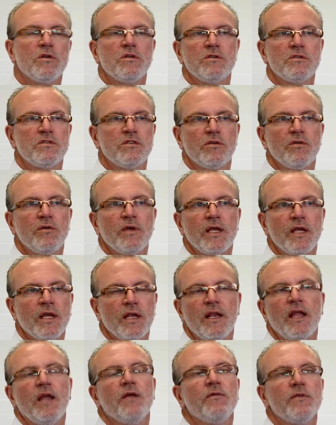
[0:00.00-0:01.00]
doing
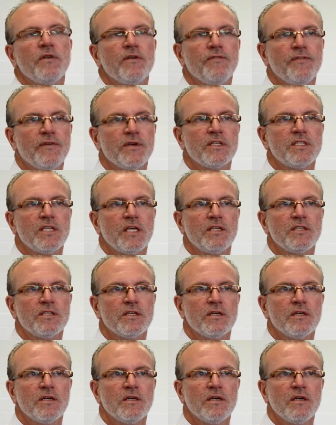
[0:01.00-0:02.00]
an errand for a
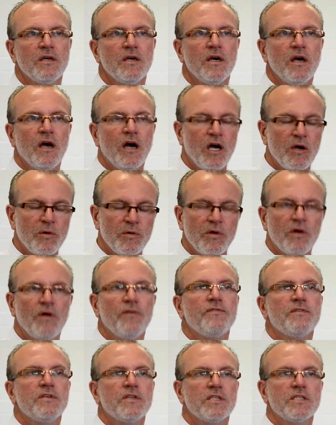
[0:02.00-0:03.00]
teacher. I would
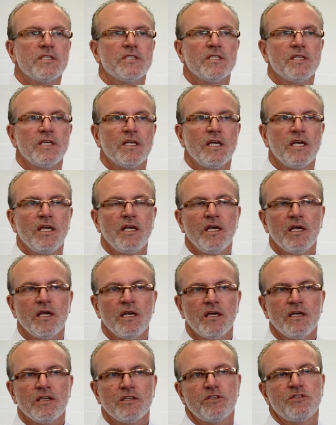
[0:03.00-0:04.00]
often see
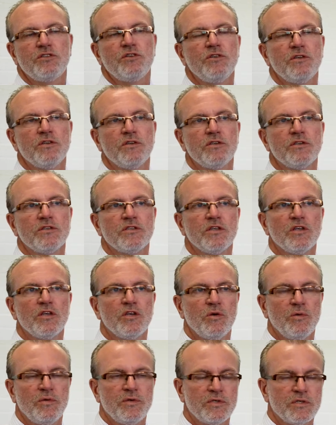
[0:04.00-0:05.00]
students
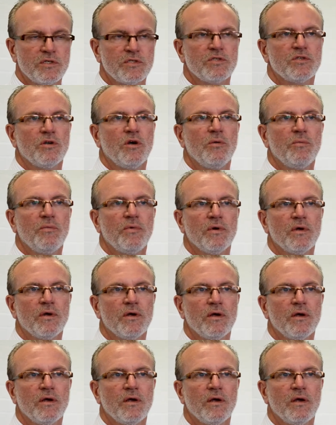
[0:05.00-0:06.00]
who would just stop
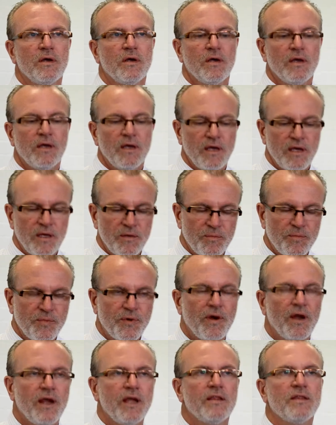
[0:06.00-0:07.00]
and
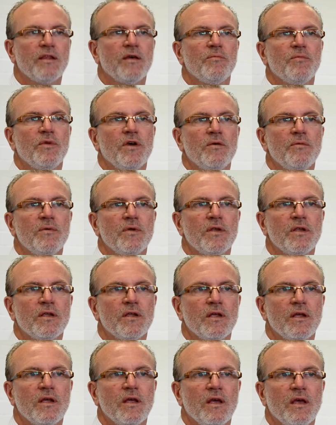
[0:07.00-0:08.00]
pray at that moment
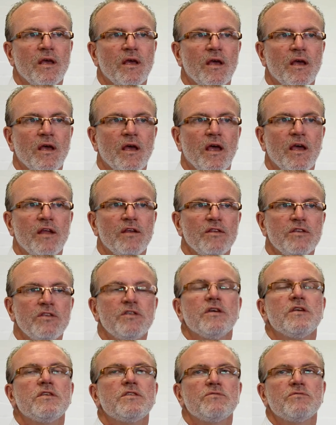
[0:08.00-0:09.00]
and
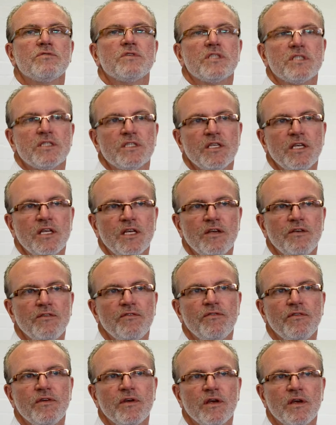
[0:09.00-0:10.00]
just receive
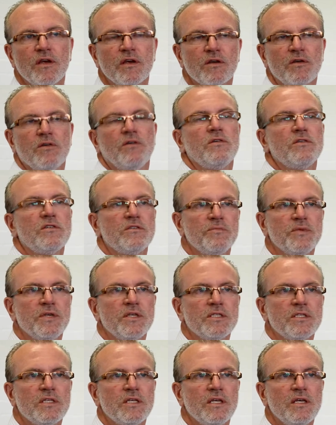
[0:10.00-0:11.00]
God's
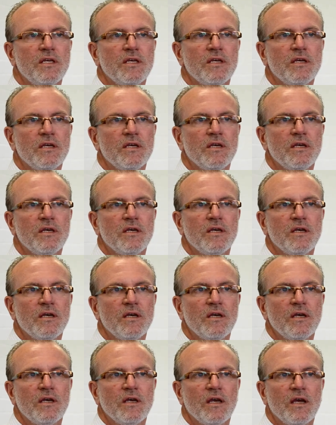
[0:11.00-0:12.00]
mercy.
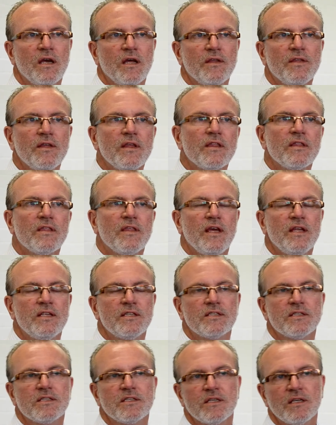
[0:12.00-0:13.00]
And I think
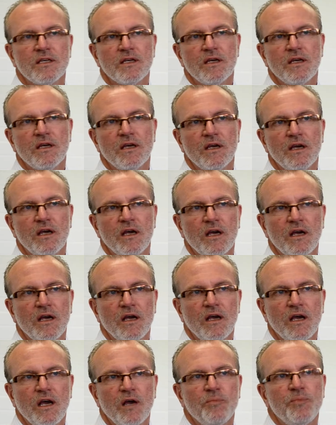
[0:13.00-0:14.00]
that's
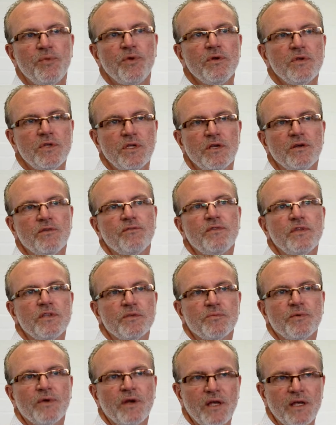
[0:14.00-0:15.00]
a beauty of this
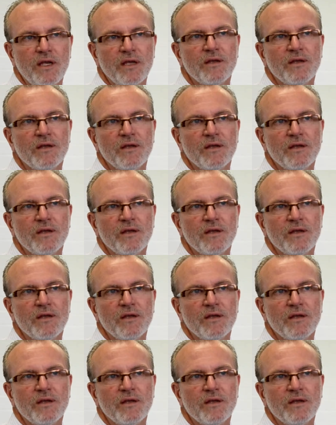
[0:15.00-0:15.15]
prayer.